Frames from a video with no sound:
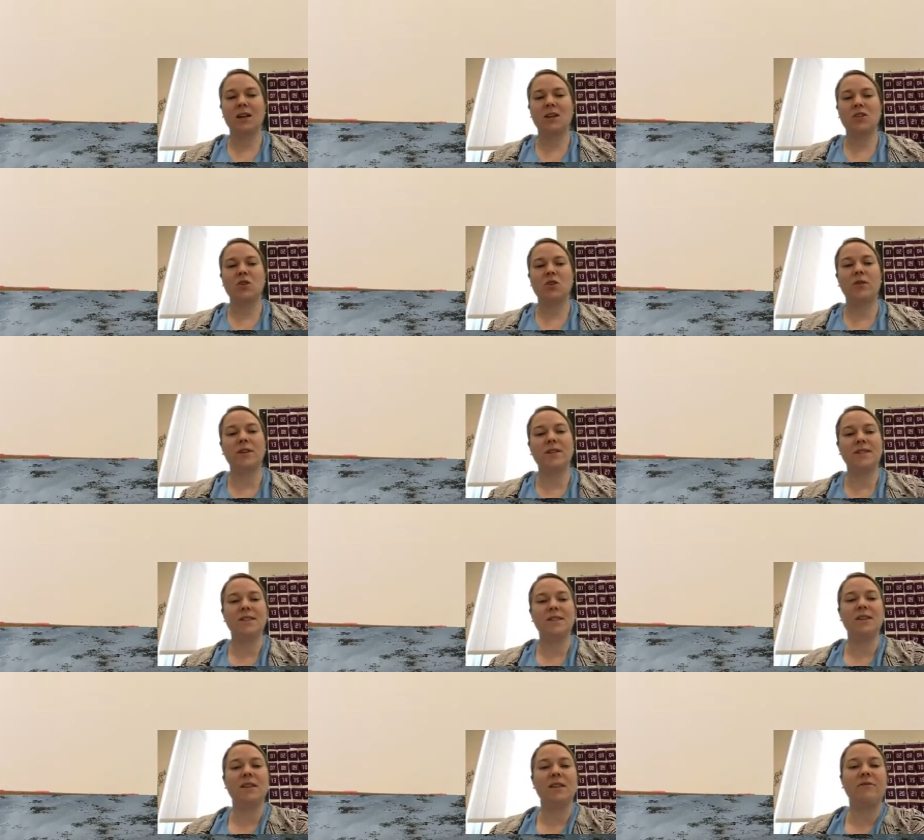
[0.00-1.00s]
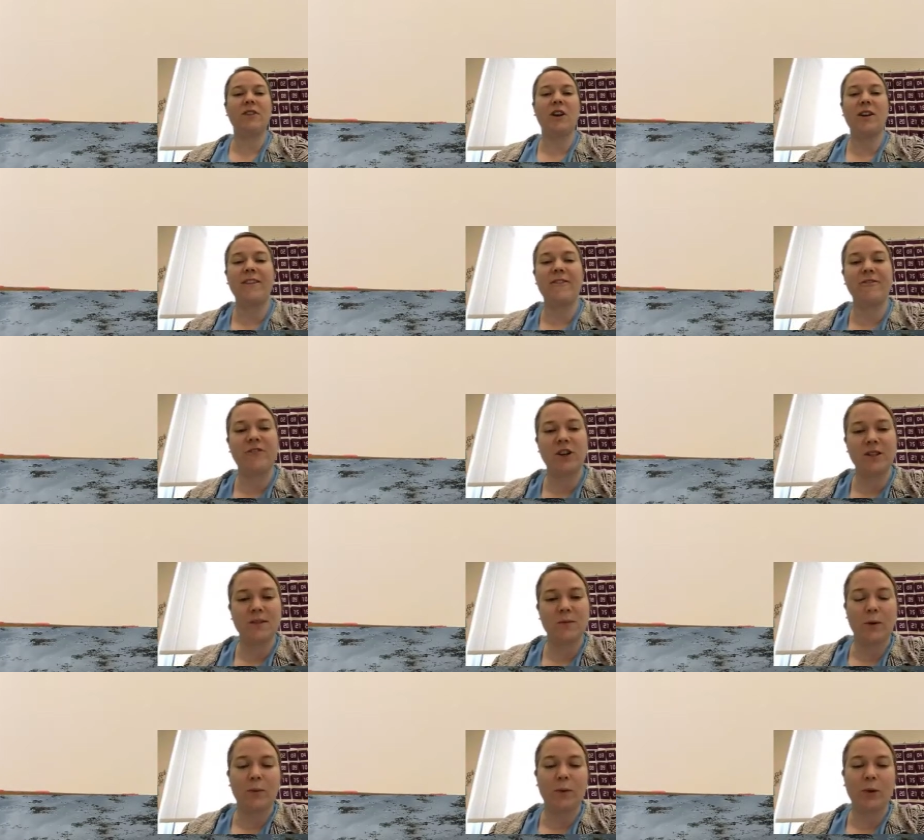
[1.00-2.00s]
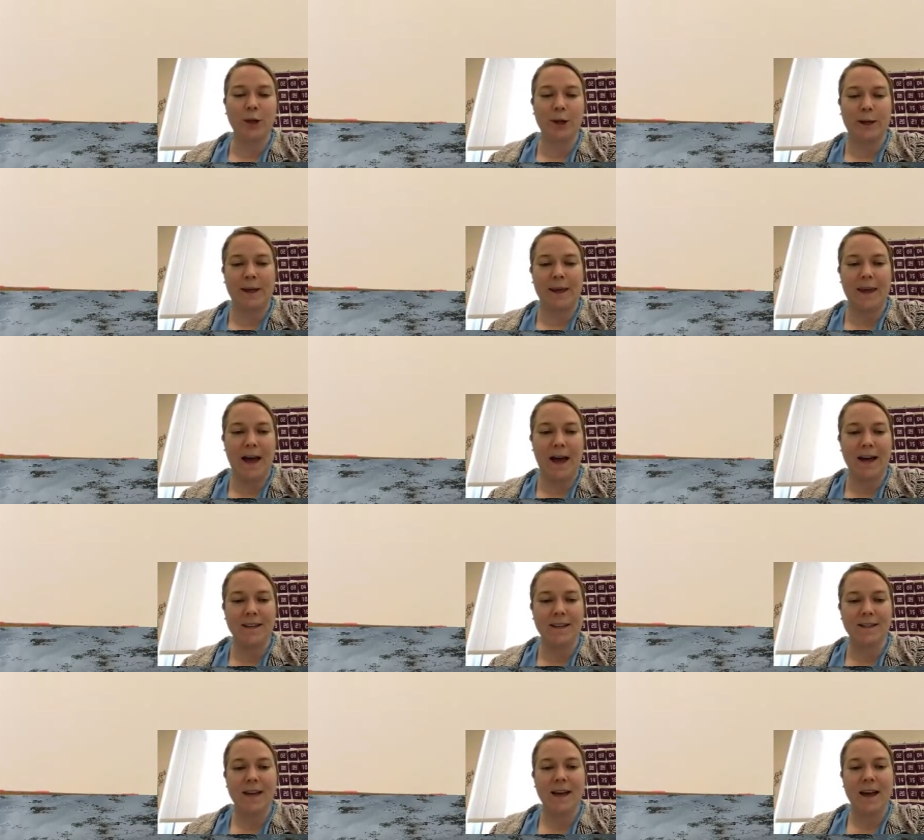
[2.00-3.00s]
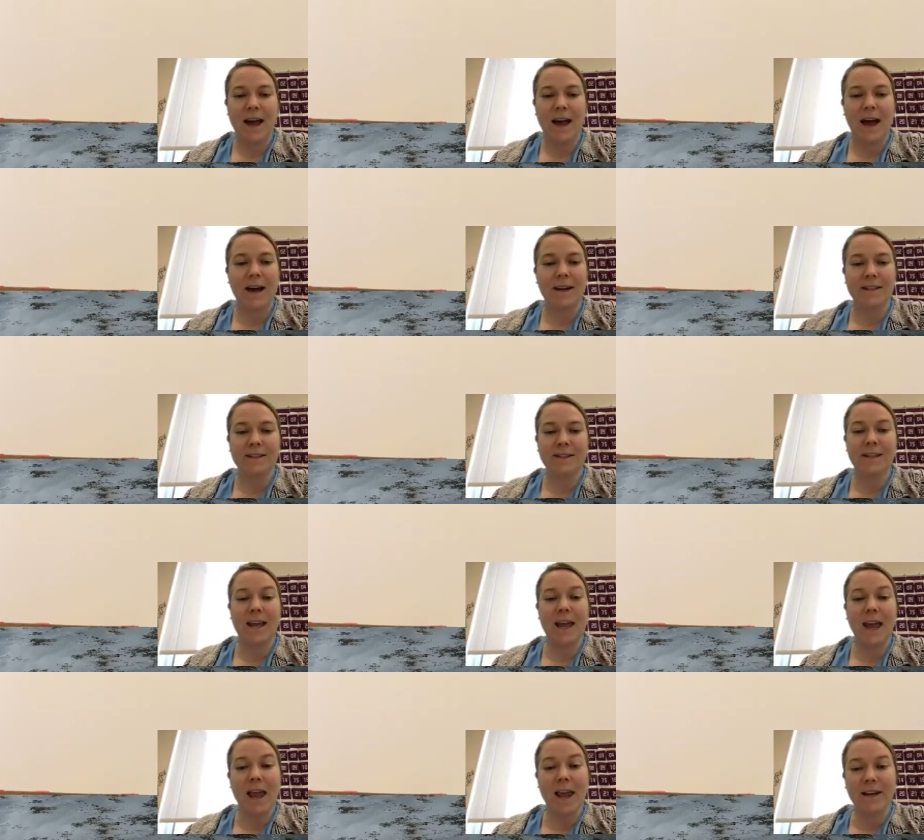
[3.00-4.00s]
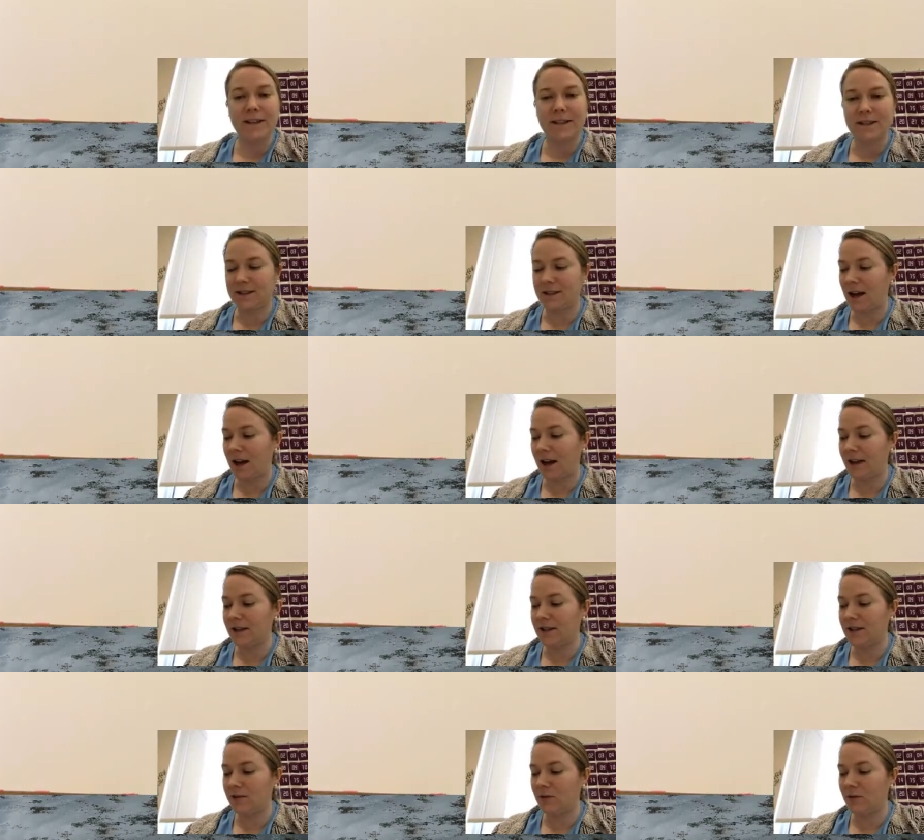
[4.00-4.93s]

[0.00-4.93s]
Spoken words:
So you can see the very first one we're looking at has 8 sides.